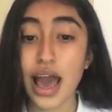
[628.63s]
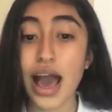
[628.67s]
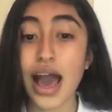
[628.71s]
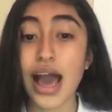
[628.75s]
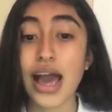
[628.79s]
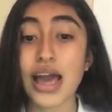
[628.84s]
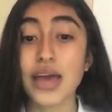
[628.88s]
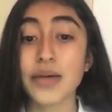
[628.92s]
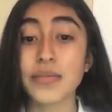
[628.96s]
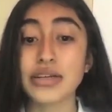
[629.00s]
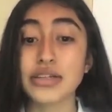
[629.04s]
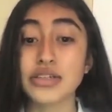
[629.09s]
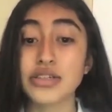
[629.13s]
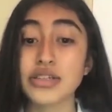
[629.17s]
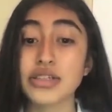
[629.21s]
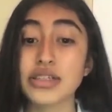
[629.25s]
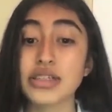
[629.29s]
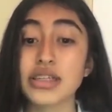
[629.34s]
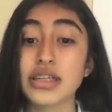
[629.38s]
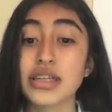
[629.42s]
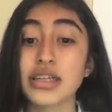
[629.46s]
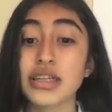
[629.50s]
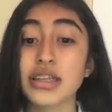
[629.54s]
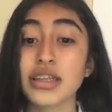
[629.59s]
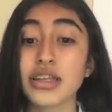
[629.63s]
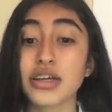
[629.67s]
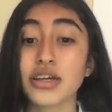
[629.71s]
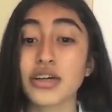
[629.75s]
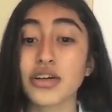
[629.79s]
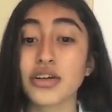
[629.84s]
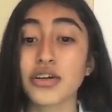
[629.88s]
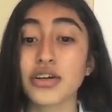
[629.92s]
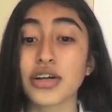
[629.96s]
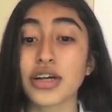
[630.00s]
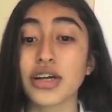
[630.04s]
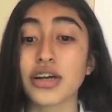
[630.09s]
I am interested in the
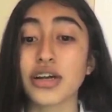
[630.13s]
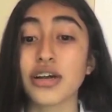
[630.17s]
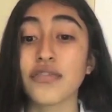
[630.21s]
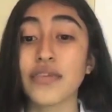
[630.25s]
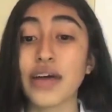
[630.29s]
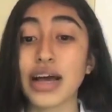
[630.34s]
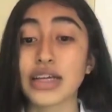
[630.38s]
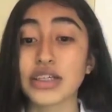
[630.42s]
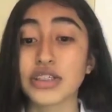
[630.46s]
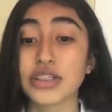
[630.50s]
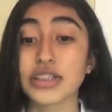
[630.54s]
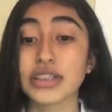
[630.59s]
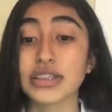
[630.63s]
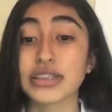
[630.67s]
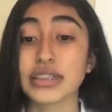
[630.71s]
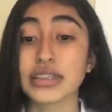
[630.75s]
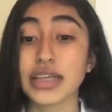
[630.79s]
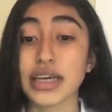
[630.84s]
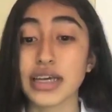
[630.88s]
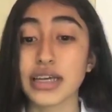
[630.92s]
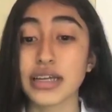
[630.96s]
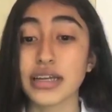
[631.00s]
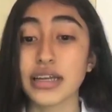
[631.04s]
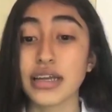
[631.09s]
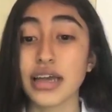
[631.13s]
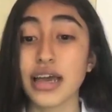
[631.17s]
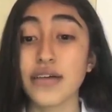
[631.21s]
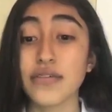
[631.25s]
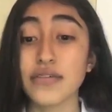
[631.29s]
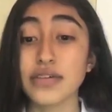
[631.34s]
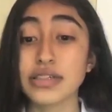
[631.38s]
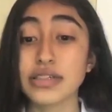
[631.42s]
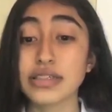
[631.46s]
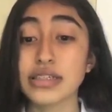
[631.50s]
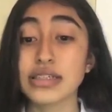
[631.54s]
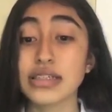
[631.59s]
career of fashion design.
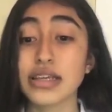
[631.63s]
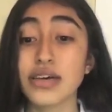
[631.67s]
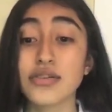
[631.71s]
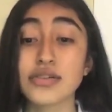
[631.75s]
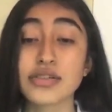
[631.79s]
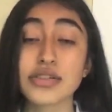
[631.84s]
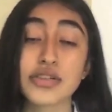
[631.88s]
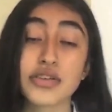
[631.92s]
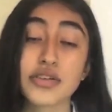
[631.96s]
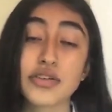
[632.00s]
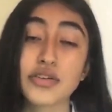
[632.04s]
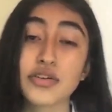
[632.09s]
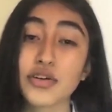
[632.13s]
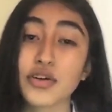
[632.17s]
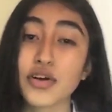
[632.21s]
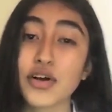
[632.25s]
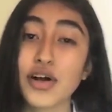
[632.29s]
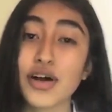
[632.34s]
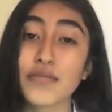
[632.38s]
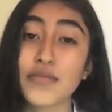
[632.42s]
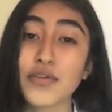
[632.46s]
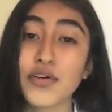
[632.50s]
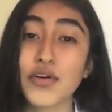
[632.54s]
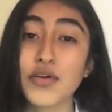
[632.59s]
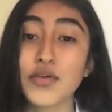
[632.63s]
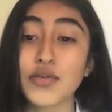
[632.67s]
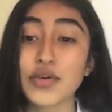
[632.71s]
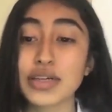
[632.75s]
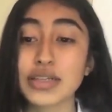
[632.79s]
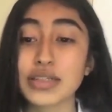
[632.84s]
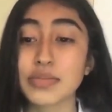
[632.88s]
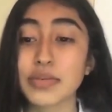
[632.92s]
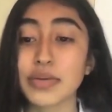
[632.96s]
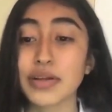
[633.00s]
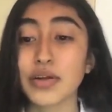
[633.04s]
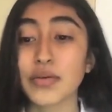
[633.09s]
Ever since I was a little girl, I've
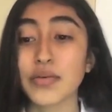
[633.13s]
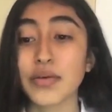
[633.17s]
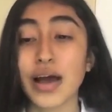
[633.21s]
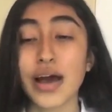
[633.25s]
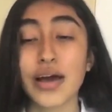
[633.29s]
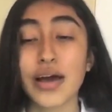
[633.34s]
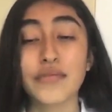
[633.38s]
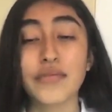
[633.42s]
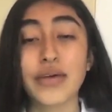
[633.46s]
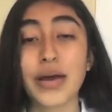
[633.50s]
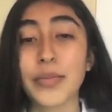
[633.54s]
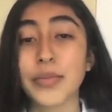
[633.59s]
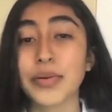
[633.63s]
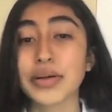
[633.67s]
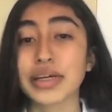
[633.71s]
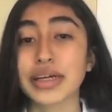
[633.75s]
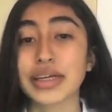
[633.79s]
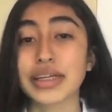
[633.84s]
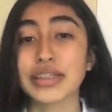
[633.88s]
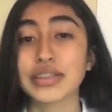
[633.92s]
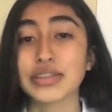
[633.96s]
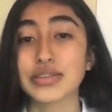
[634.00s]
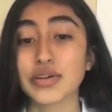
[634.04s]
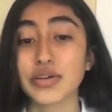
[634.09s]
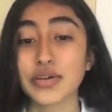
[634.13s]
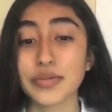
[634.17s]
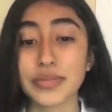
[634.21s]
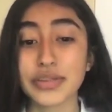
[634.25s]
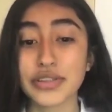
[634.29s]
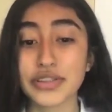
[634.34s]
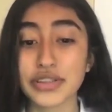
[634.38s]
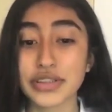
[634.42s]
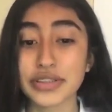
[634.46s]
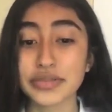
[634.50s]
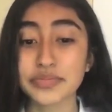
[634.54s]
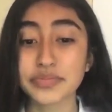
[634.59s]
always been around fabric and a sewing
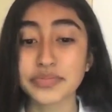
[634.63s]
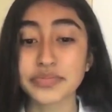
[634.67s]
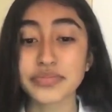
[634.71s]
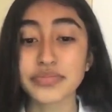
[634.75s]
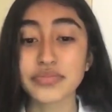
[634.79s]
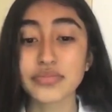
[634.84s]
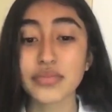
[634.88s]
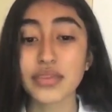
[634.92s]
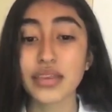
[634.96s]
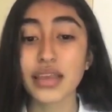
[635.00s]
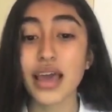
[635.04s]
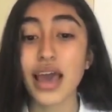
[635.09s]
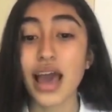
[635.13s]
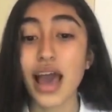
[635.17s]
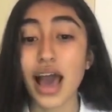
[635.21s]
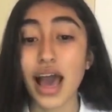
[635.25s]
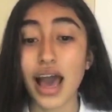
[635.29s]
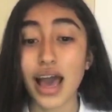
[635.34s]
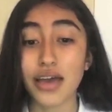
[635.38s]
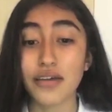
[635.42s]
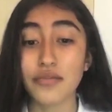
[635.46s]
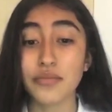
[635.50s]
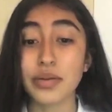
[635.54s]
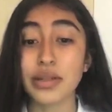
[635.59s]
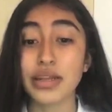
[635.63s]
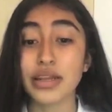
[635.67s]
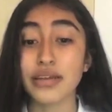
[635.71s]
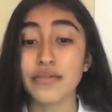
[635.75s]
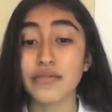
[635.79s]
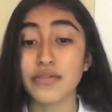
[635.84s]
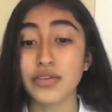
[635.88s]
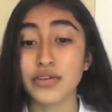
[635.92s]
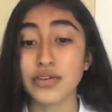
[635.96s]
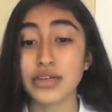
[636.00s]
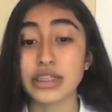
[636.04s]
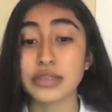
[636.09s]
machine. I have been
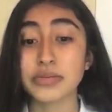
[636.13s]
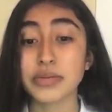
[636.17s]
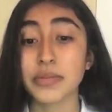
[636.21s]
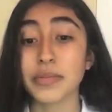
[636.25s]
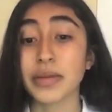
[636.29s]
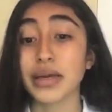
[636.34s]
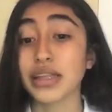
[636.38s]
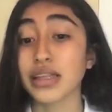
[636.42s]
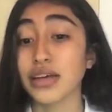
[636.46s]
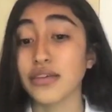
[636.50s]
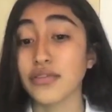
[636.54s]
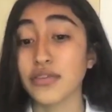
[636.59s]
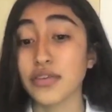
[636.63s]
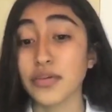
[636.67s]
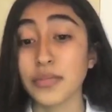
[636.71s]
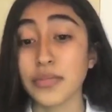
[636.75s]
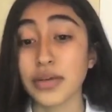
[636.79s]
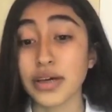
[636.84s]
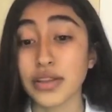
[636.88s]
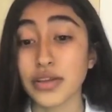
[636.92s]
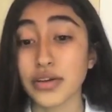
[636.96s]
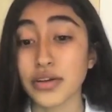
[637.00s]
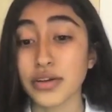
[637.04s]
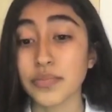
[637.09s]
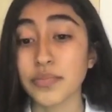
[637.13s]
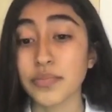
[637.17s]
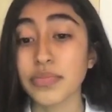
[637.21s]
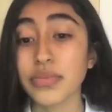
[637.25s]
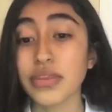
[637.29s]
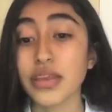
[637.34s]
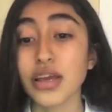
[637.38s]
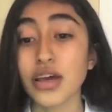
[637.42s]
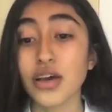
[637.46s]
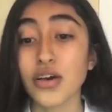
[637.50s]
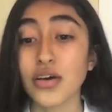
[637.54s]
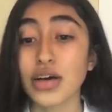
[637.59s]
influenced by my lovely mother,
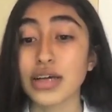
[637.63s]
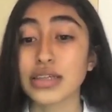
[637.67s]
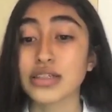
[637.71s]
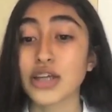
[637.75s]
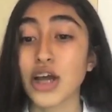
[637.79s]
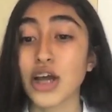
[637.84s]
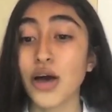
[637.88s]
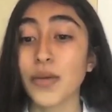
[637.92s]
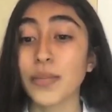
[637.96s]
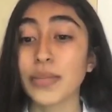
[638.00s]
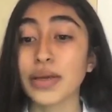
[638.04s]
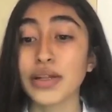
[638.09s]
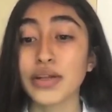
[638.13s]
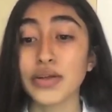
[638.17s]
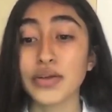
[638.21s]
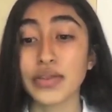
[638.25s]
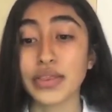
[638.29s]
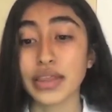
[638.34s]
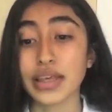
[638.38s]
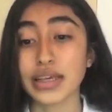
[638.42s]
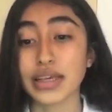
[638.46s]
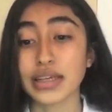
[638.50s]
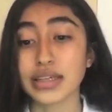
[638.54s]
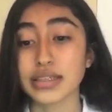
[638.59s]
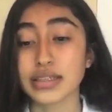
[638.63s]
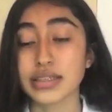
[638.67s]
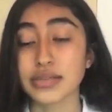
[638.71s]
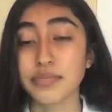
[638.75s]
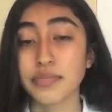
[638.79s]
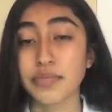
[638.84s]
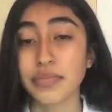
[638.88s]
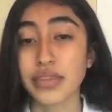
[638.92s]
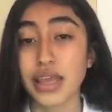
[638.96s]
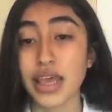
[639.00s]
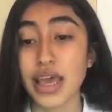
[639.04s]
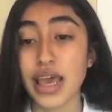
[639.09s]
who has taught me new things.
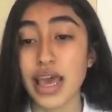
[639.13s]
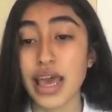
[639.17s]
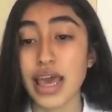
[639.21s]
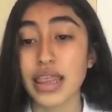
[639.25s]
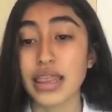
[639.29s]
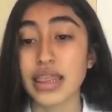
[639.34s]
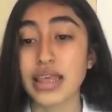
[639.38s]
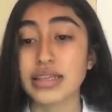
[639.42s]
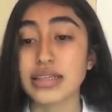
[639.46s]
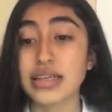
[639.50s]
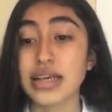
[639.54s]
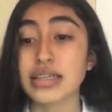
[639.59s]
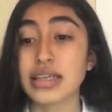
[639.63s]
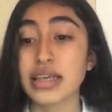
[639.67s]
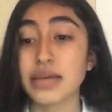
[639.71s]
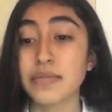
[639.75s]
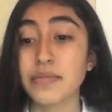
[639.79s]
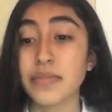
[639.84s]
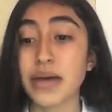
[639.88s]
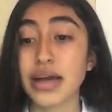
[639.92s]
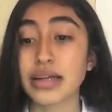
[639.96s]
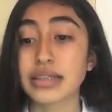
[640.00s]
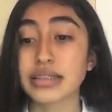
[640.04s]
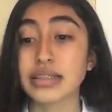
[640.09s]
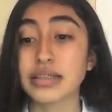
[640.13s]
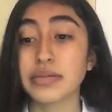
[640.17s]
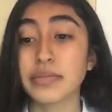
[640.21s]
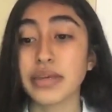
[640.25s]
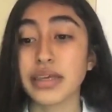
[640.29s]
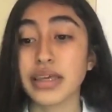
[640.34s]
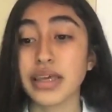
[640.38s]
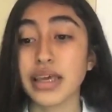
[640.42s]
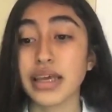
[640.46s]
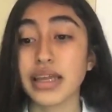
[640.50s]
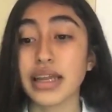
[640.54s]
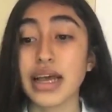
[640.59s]
This has impacted
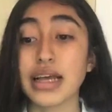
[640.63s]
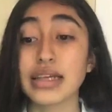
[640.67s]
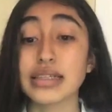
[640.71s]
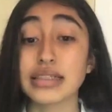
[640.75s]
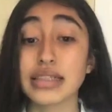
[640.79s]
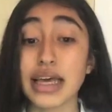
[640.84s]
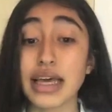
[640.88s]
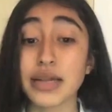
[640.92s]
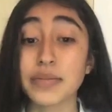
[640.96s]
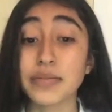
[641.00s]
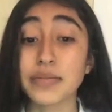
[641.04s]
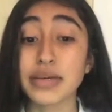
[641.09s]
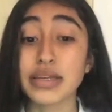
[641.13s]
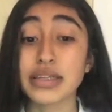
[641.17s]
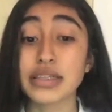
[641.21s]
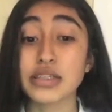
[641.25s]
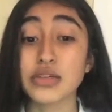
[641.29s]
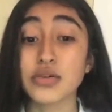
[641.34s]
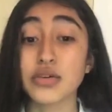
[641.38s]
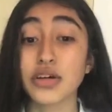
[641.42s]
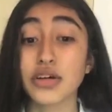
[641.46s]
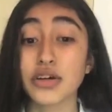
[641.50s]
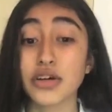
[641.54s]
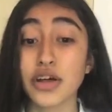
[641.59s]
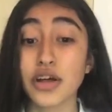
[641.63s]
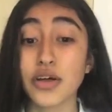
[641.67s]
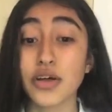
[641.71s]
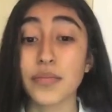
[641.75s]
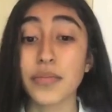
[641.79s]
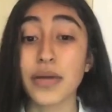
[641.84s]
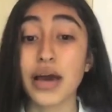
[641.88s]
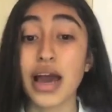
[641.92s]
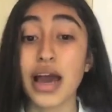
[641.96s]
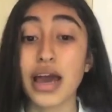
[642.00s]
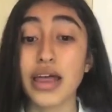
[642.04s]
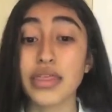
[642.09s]
me and has led me to a career
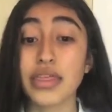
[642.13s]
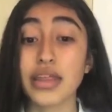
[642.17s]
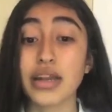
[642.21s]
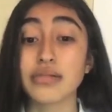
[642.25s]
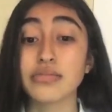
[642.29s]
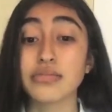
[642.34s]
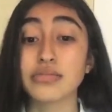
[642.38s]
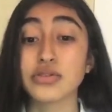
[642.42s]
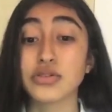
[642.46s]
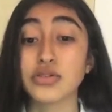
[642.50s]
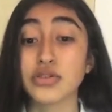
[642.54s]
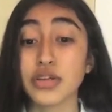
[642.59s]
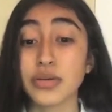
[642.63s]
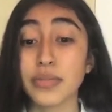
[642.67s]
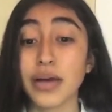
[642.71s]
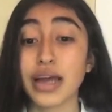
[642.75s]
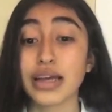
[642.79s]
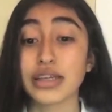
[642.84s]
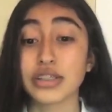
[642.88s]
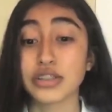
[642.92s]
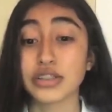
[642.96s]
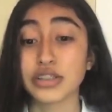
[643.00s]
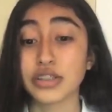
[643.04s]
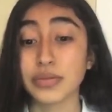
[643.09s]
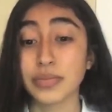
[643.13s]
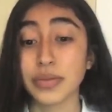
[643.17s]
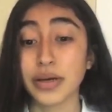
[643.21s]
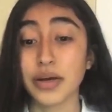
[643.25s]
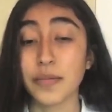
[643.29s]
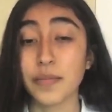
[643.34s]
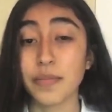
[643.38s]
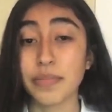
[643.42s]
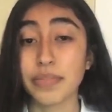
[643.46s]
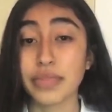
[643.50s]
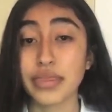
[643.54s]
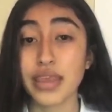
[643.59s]
path that I'm truly passionate about.